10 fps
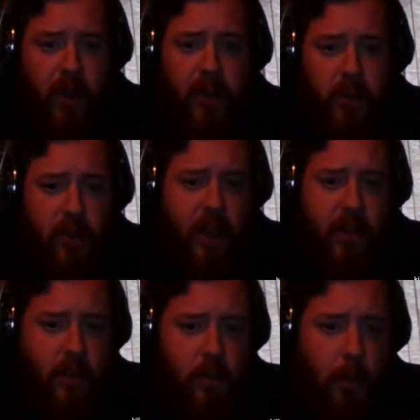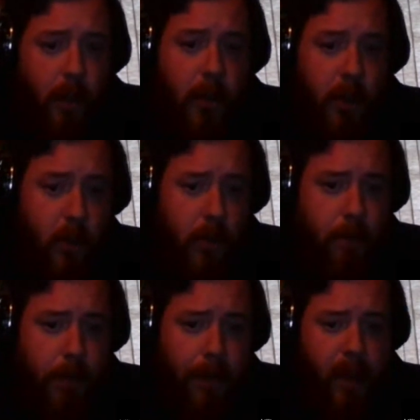what you've done so they can
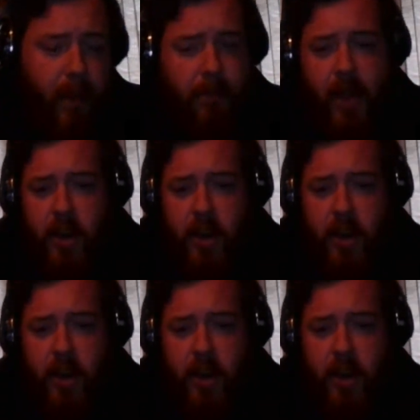support you,